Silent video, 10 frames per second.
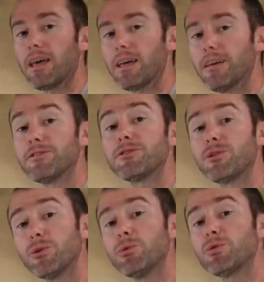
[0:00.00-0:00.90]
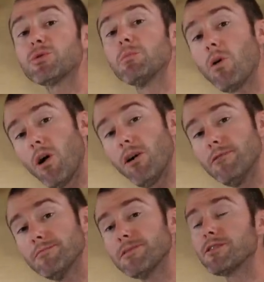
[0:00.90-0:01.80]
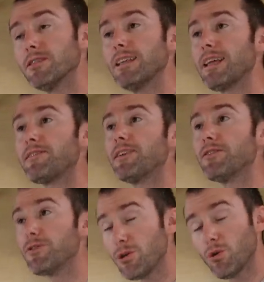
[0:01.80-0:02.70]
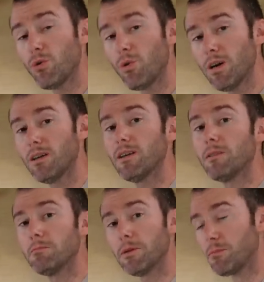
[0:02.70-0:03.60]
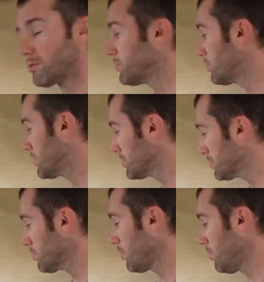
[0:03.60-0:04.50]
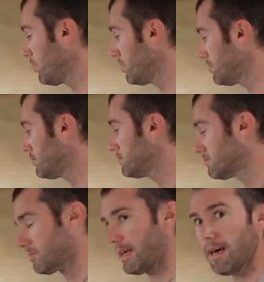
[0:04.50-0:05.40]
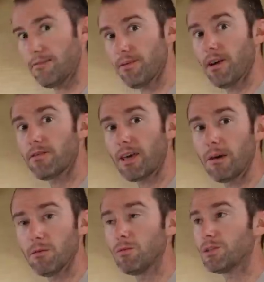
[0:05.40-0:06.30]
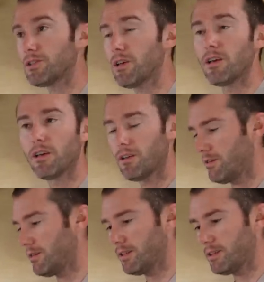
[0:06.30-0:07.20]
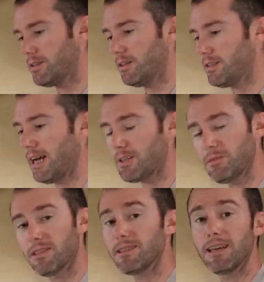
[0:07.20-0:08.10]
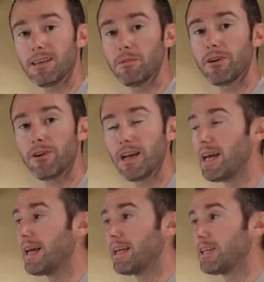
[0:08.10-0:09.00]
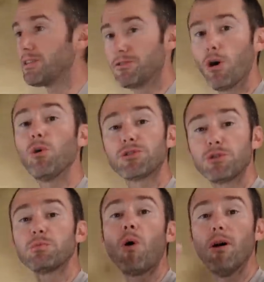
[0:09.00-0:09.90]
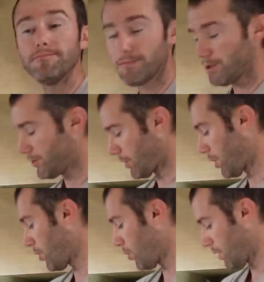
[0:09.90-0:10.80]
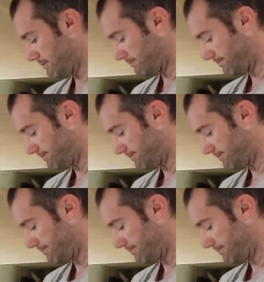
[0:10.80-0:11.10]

is too small to let the new Mabru control Cat5 cable, which the attachment is slightly bigger. Hole's too small. So